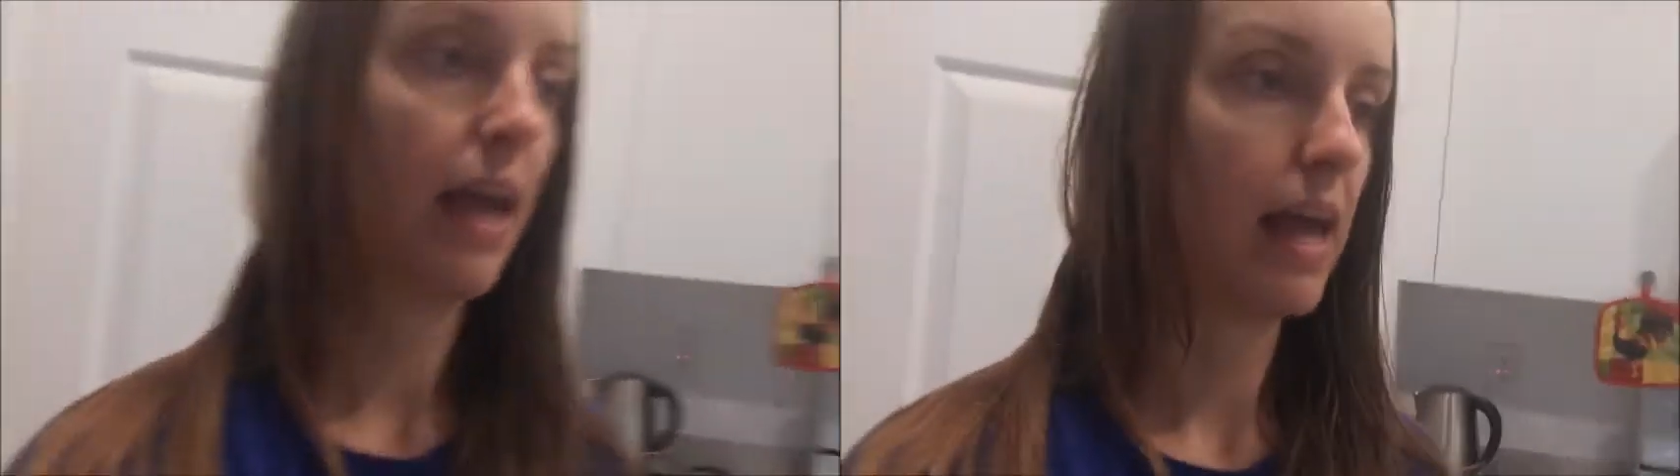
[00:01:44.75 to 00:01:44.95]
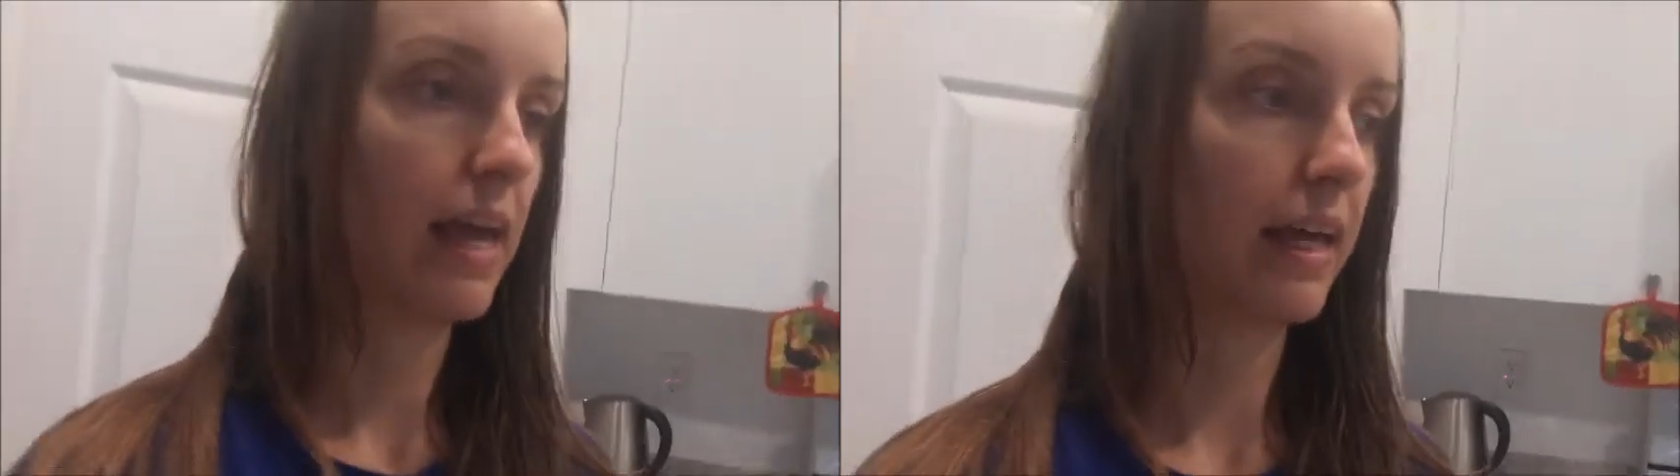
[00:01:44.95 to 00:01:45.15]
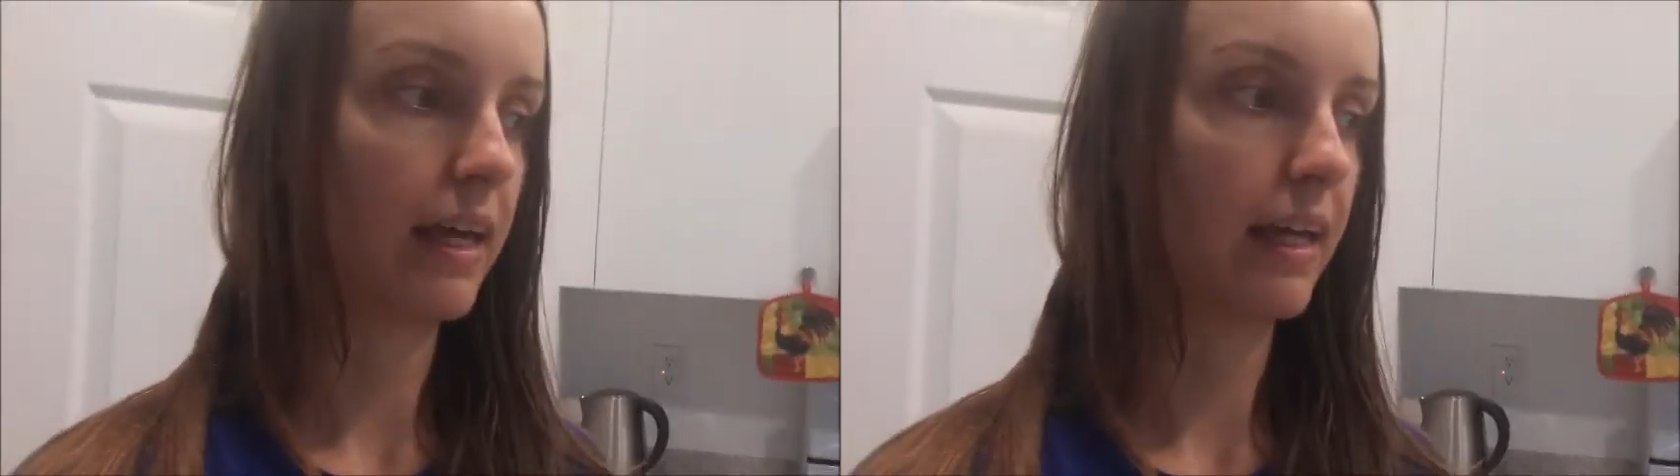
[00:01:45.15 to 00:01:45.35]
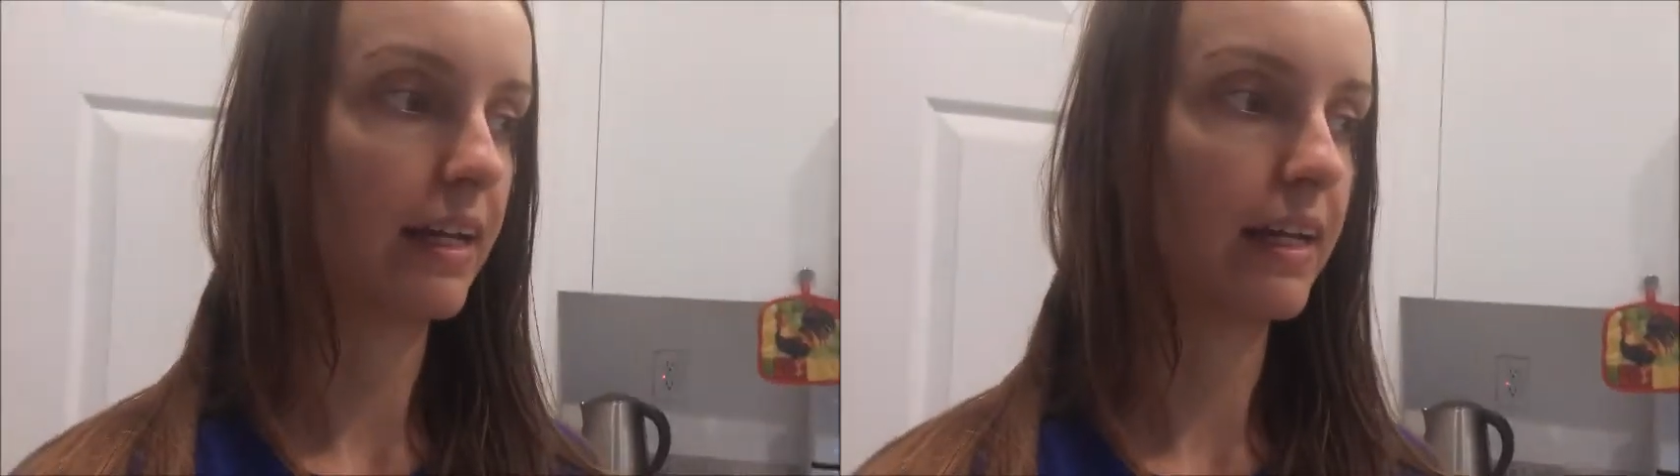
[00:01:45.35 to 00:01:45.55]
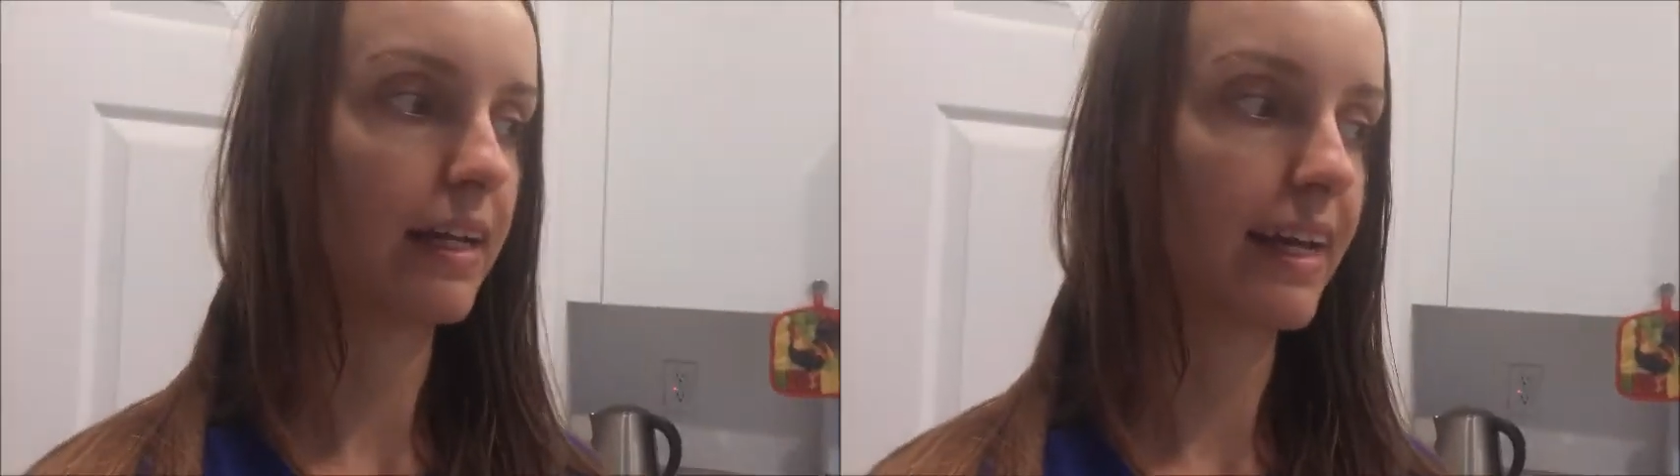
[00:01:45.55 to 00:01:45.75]

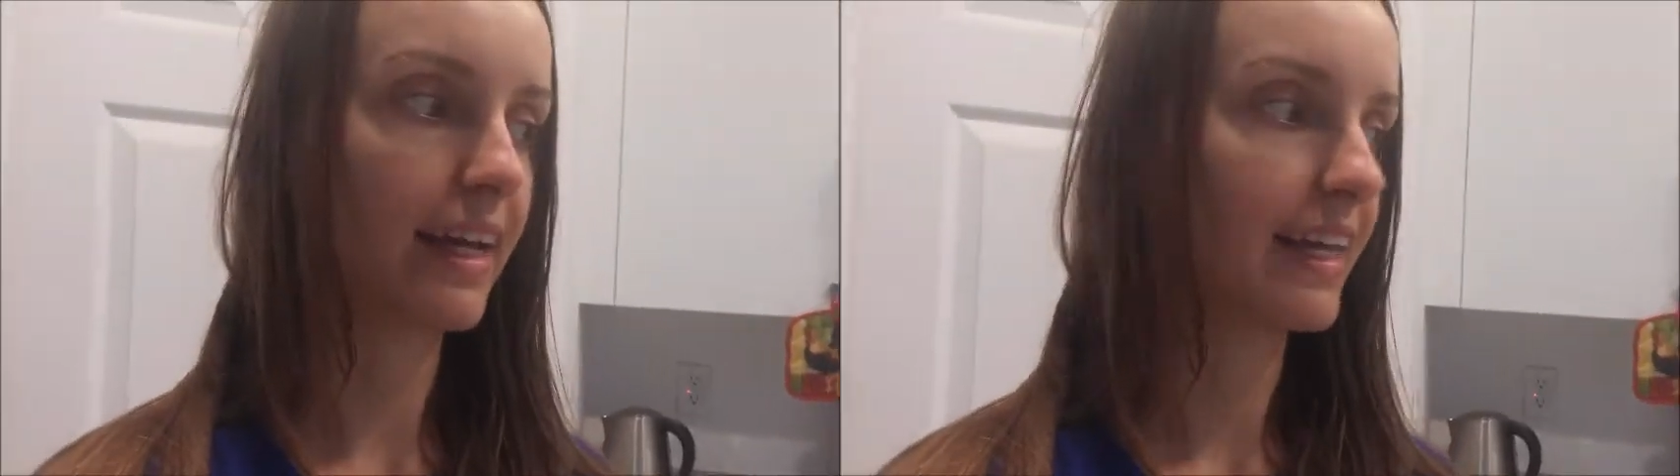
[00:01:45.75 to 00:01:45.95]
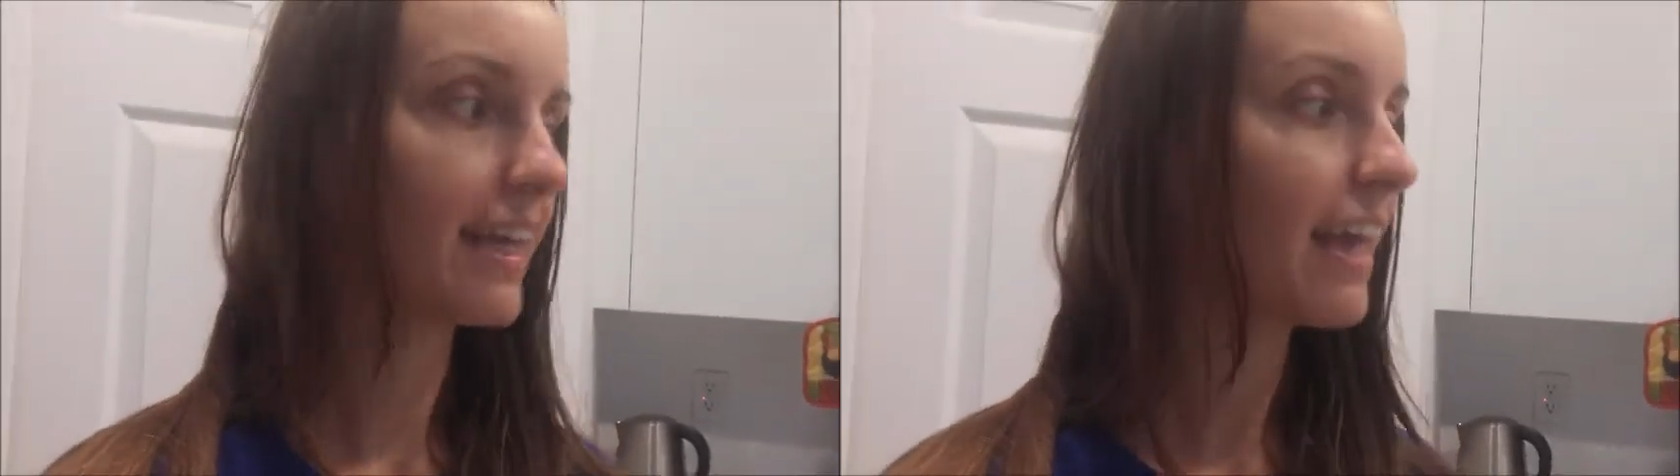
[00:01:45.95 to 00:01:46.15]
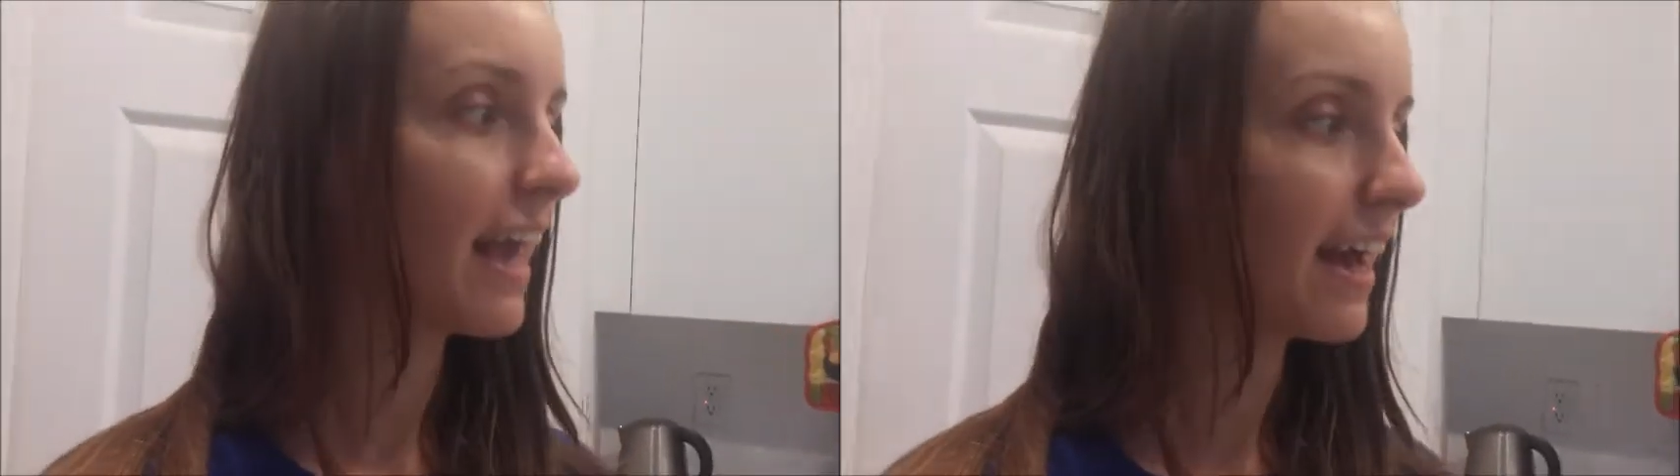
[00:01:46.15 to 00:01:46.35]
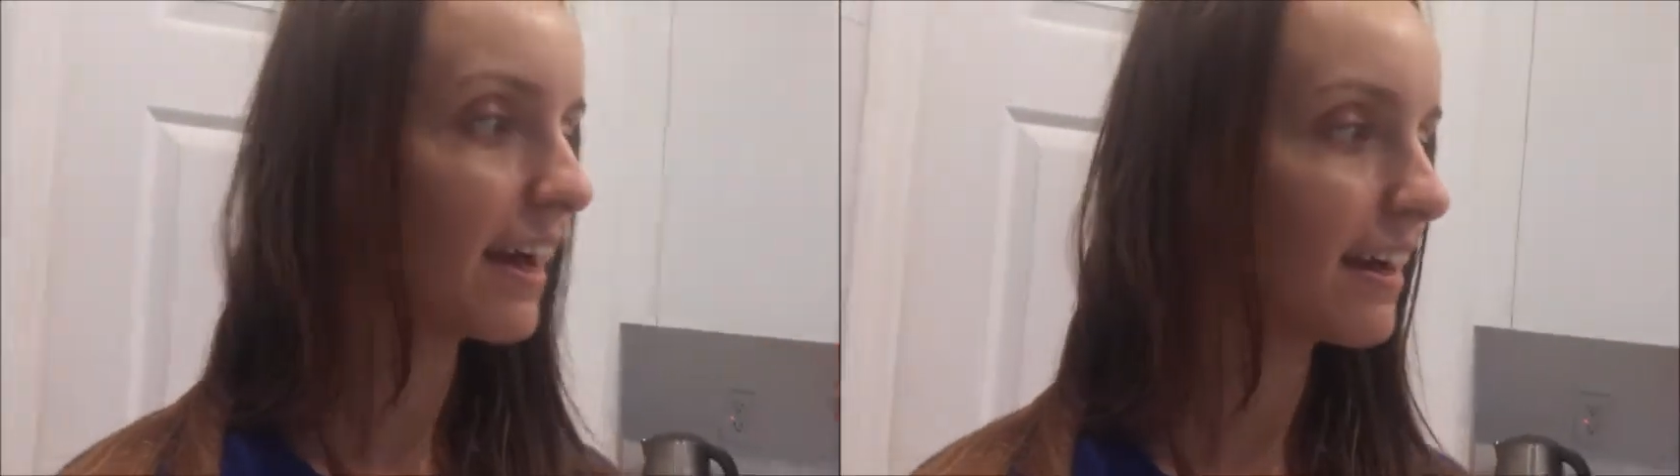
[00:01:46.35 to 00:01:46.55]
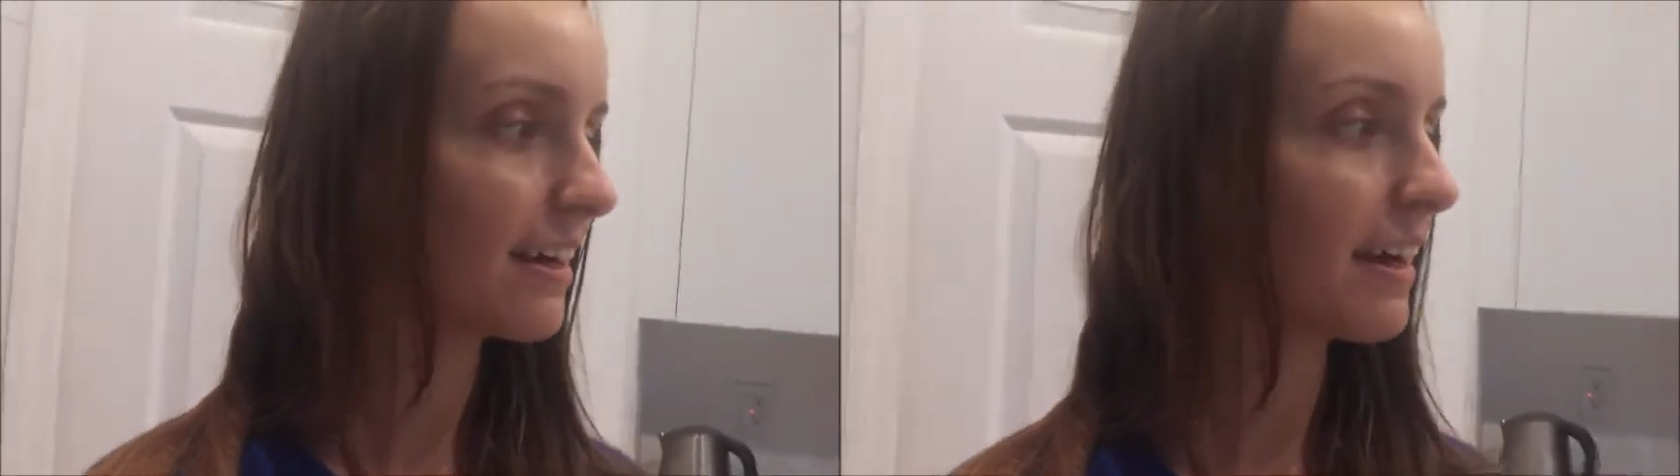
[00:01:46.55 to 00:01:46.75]
And
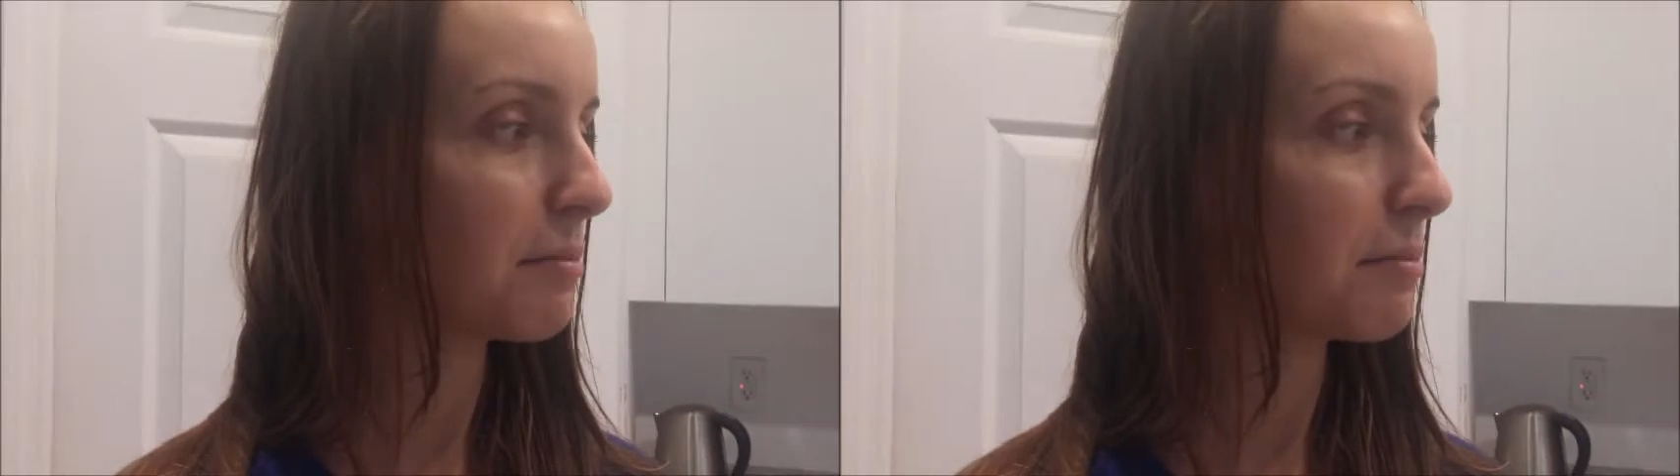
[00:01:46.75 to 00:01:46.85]
yeah,